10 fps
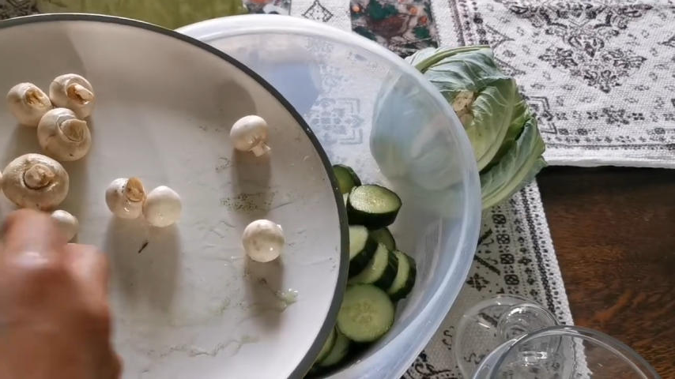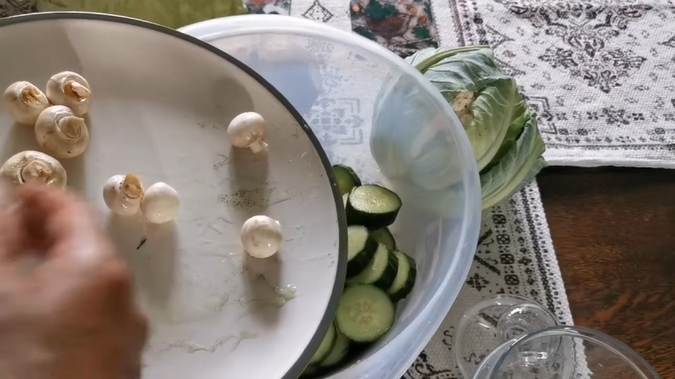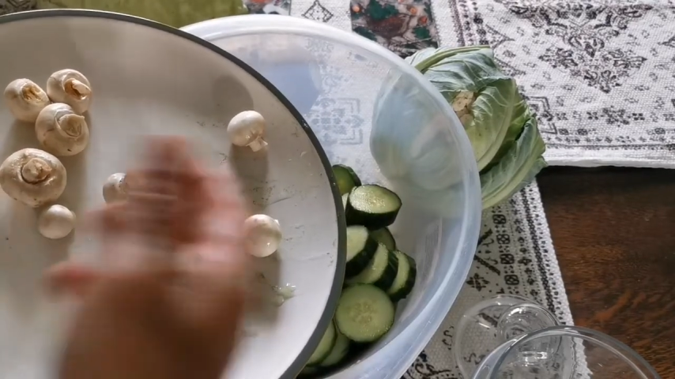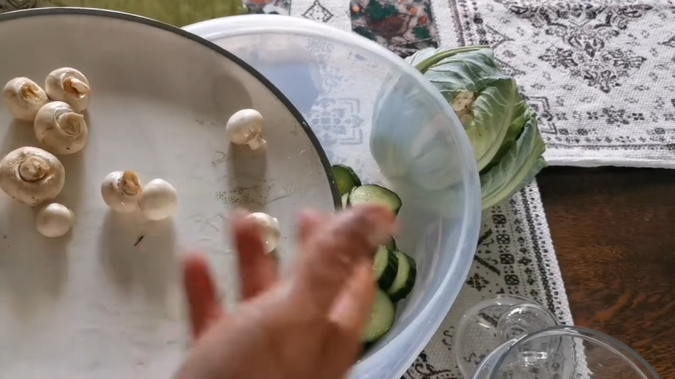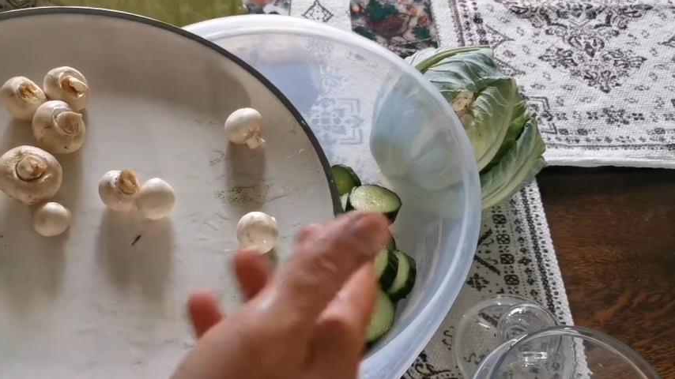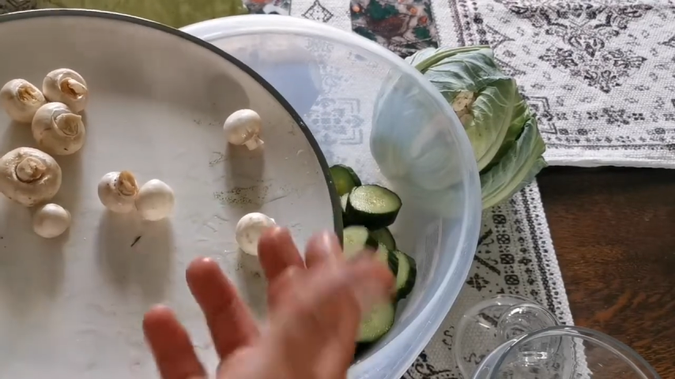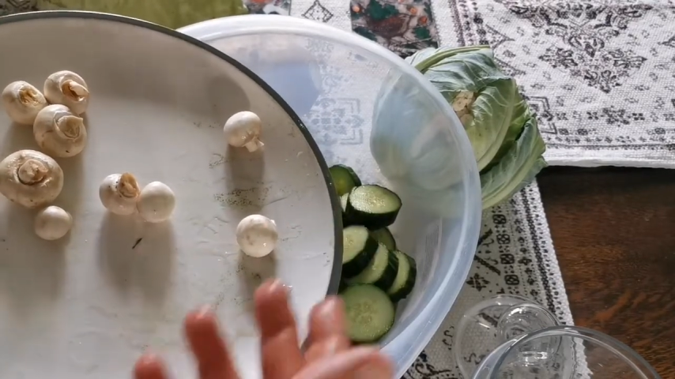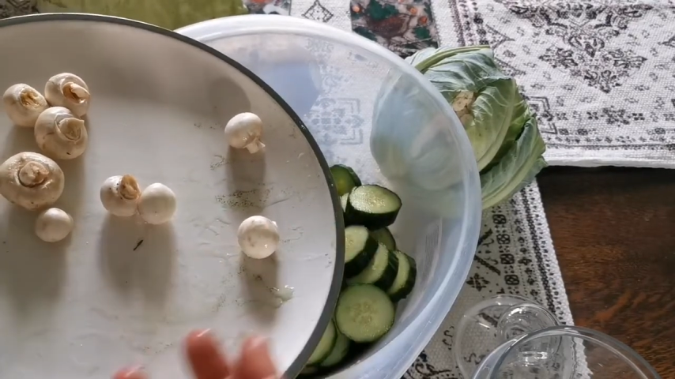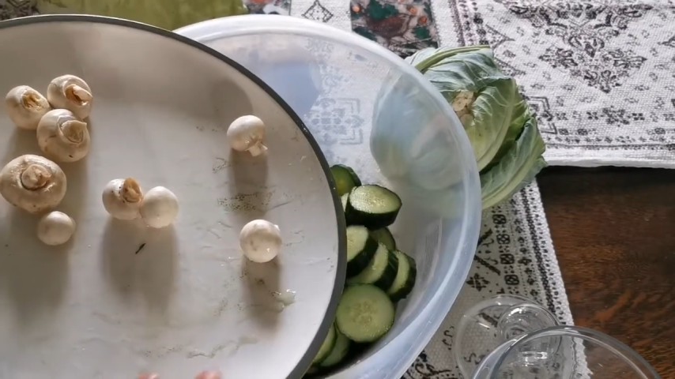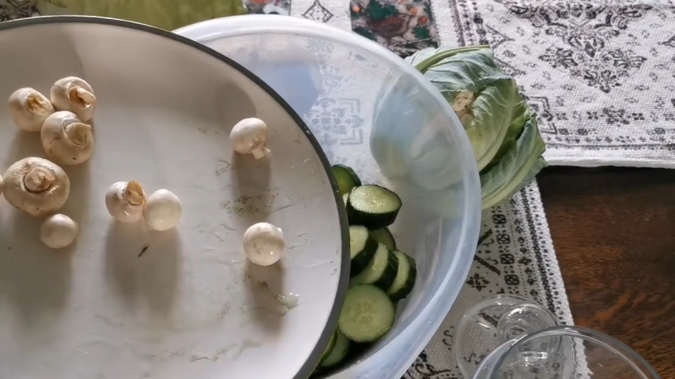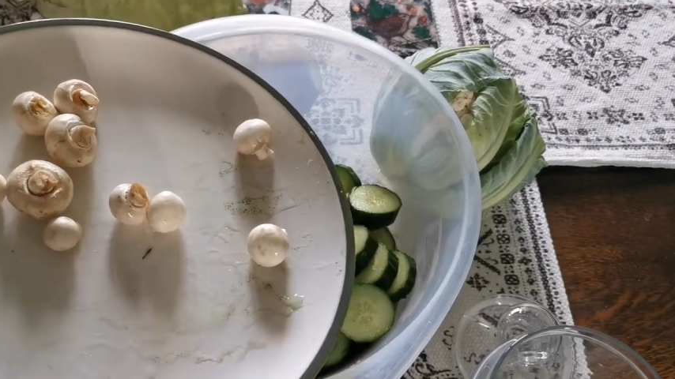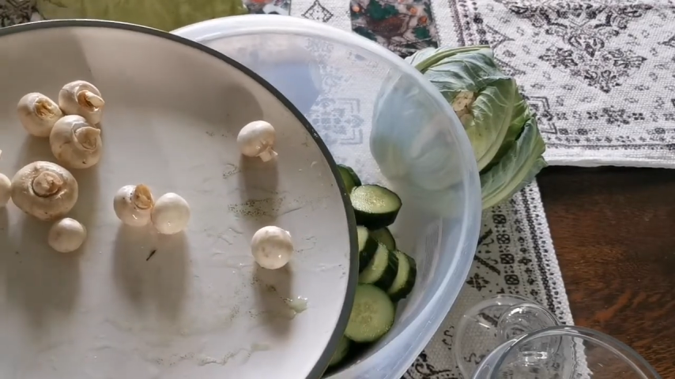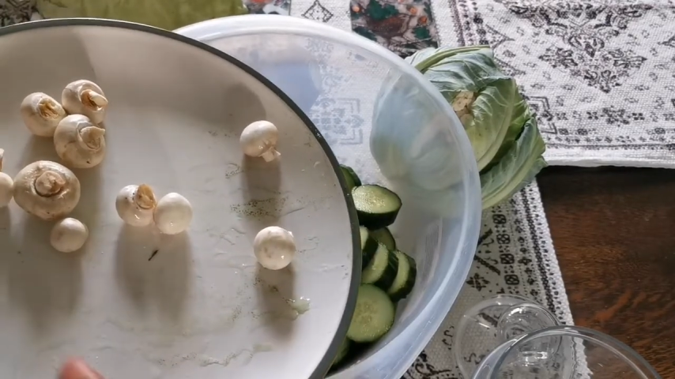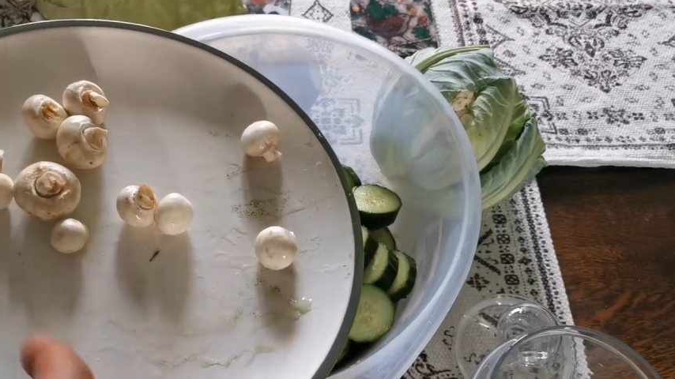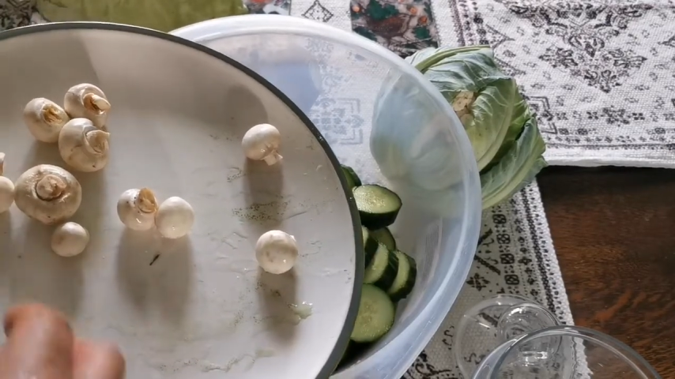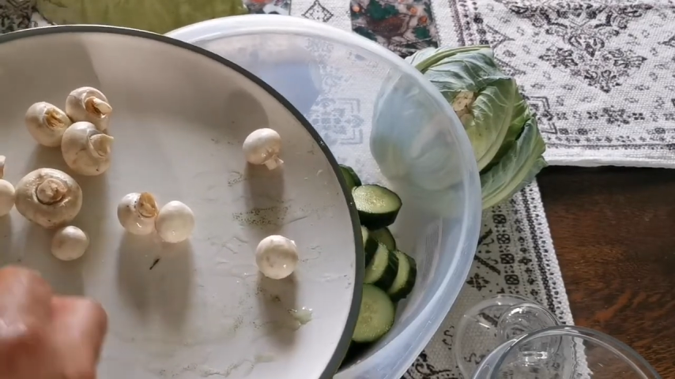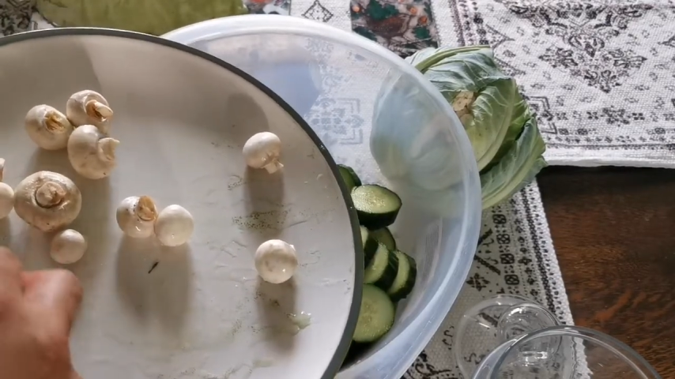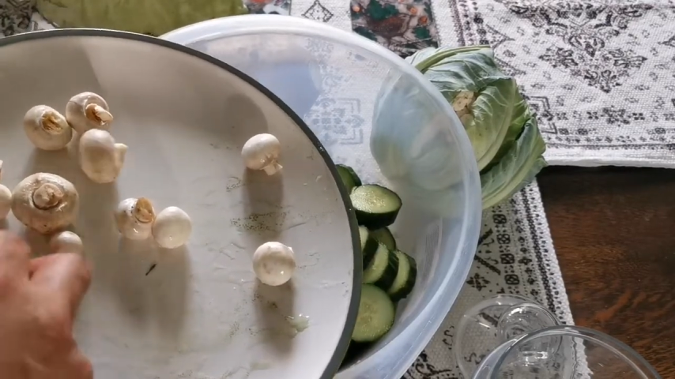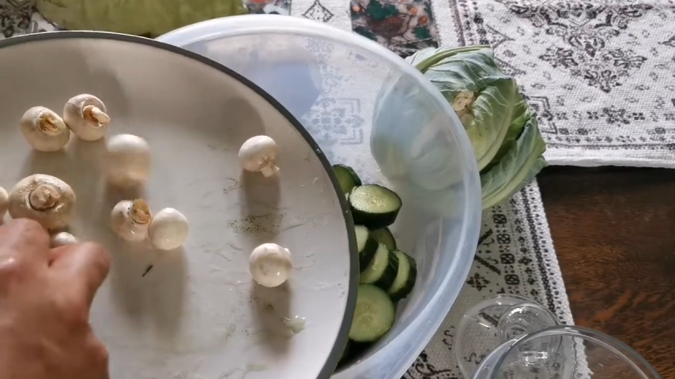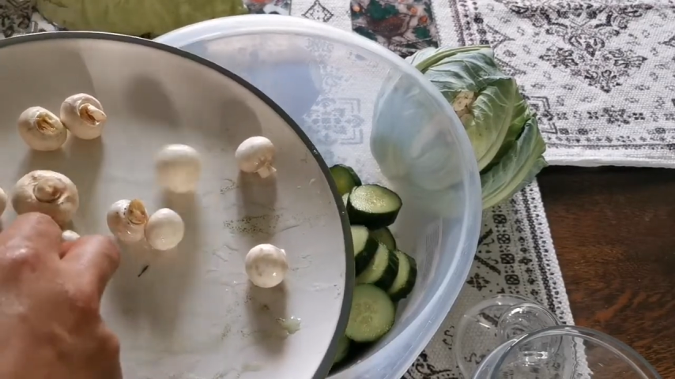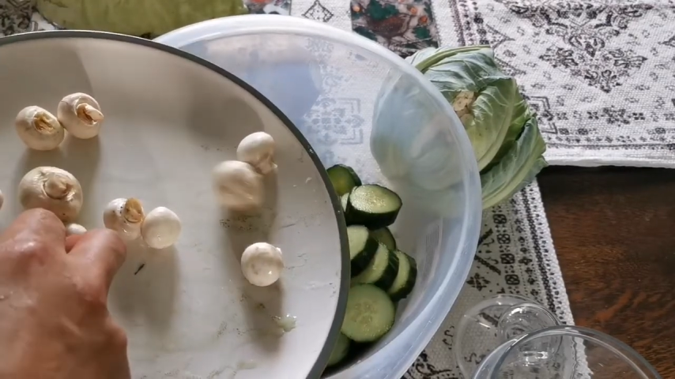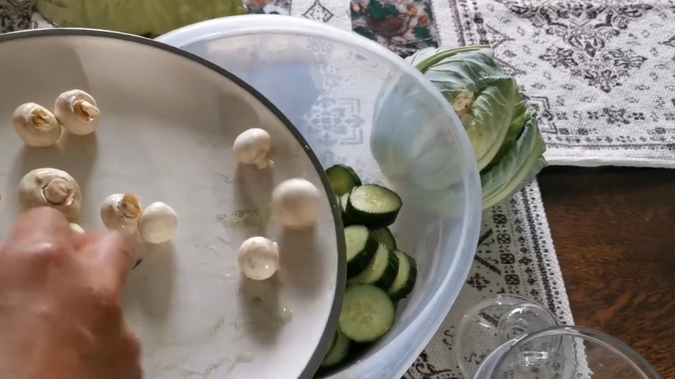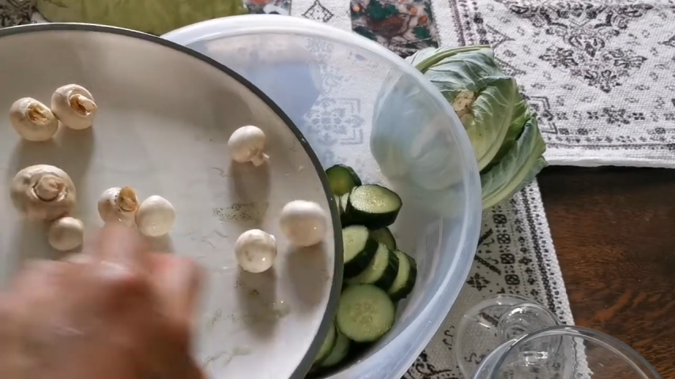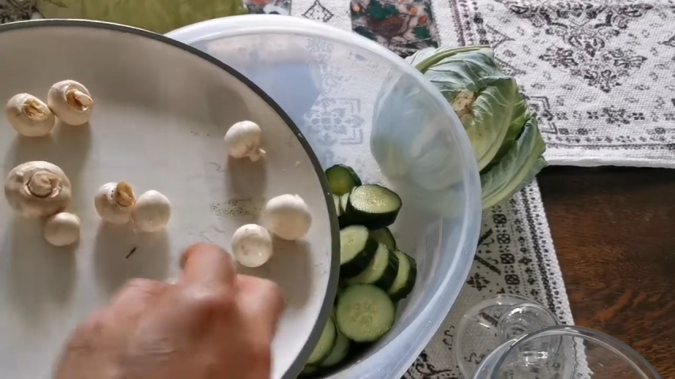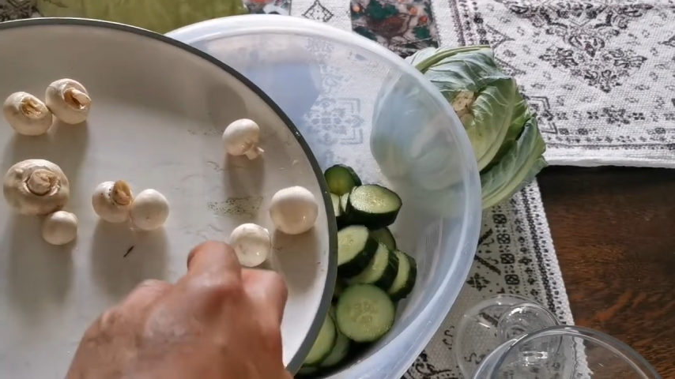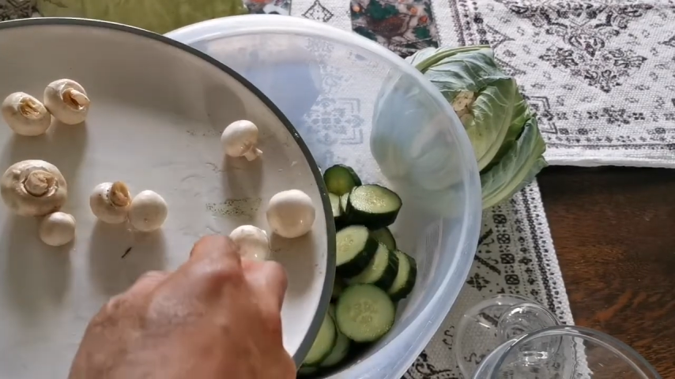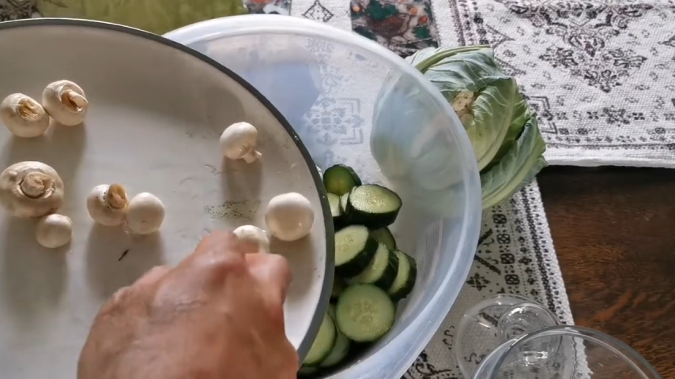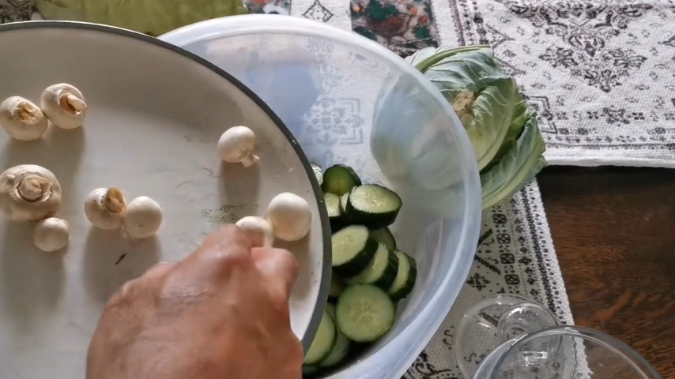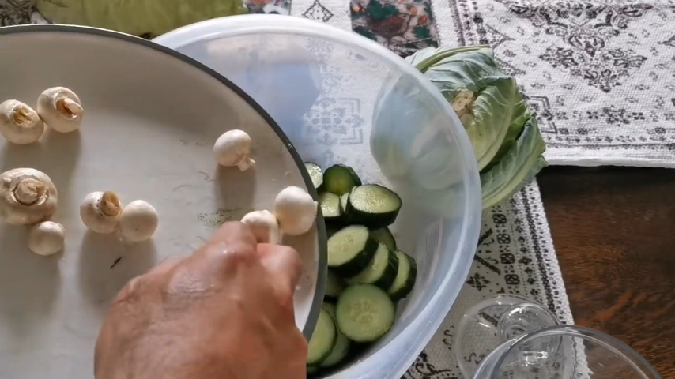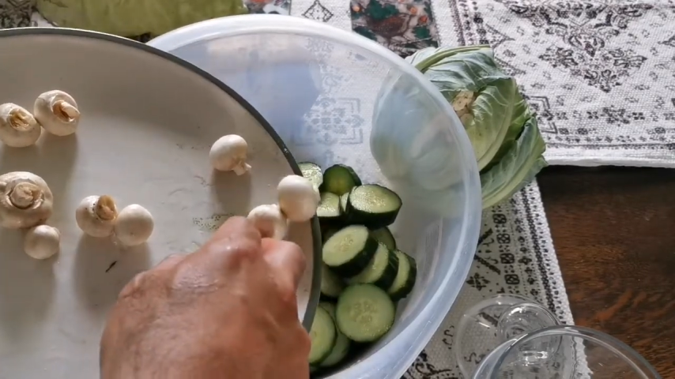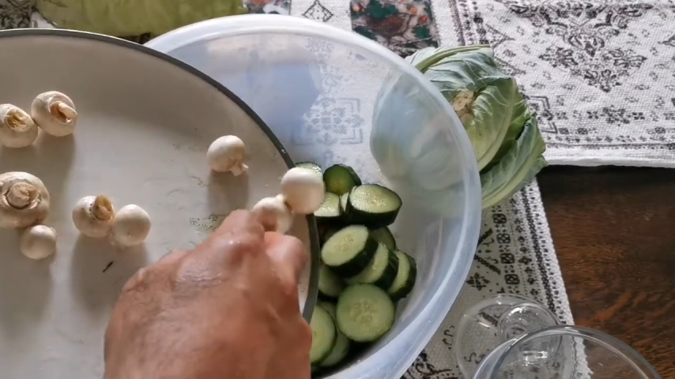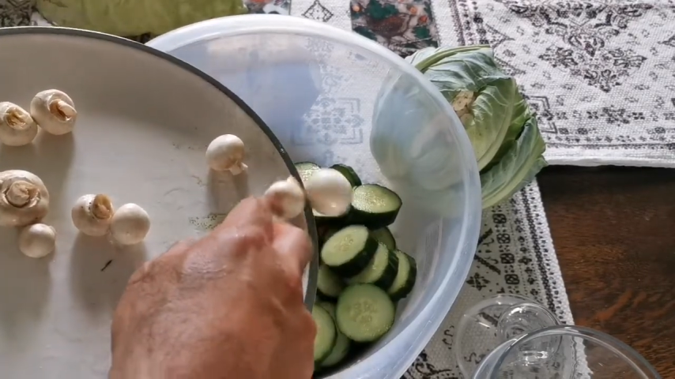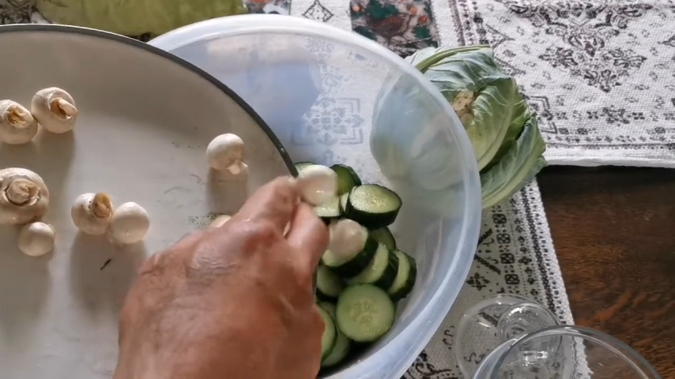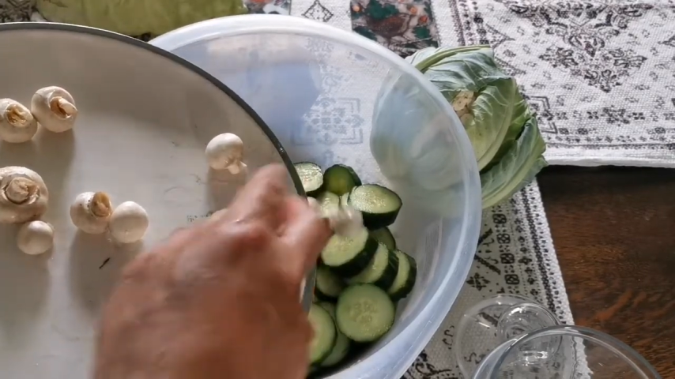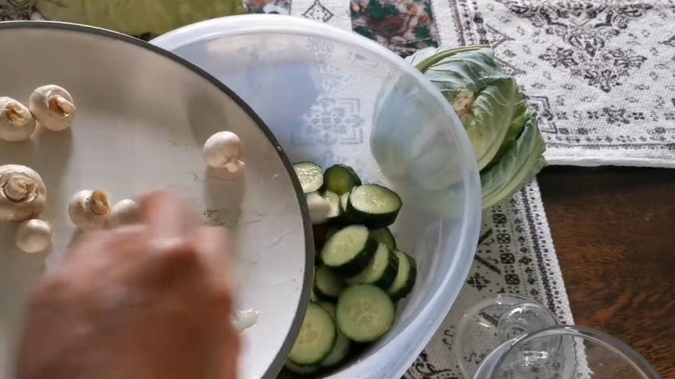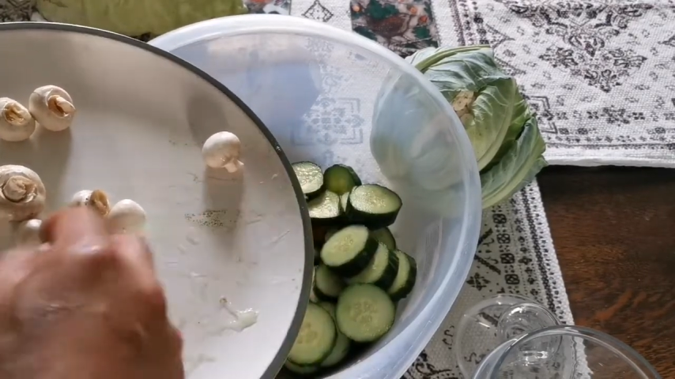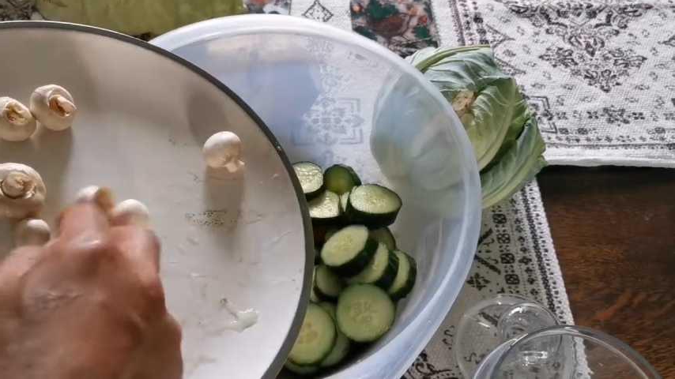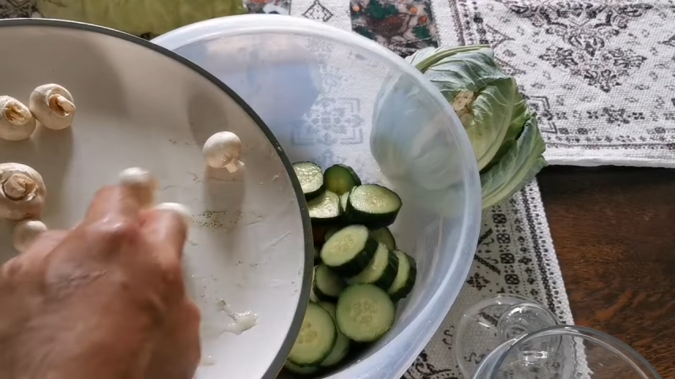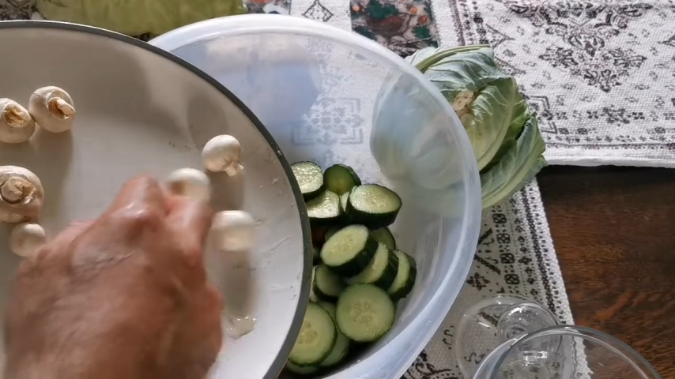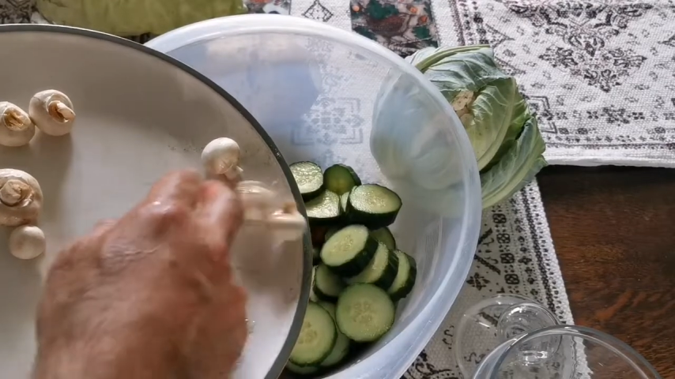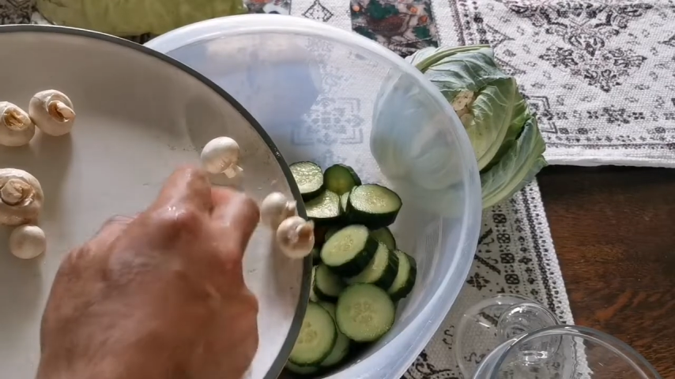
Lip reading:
[unreadable: no face in view]